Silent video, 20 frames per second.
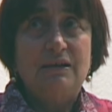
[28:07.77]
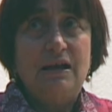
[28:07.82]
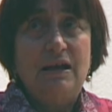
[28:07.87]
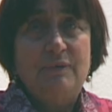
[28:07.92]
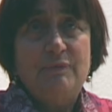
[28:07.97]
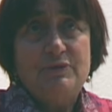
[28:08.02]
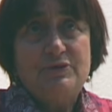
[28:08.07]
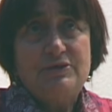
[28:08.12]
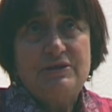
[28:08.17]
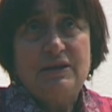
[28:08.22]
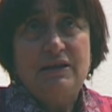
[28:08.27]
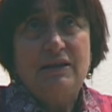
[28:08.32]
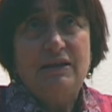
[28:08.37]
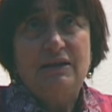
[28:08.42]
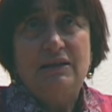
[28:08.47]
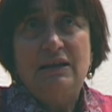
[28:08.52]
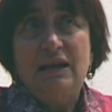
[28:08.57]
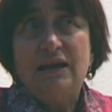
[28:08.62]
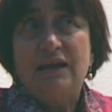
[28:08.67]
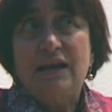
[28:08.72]
I must say,
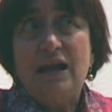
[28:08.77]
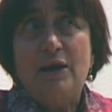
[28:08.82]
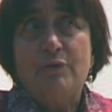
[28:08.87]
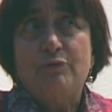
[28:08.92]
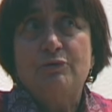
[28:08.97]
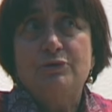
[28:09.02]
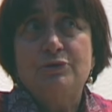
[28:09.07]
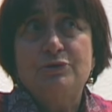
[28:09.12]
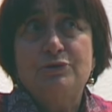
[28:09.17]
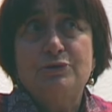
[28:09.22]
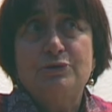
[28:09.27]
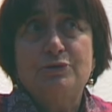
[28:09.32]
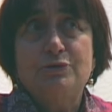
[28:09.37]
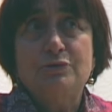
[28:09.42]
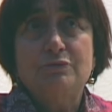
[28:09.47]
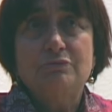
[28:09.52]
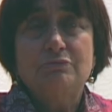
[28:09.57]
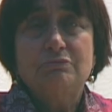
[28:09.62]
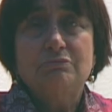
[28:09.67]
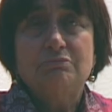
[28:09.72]
like, I wouldn't do,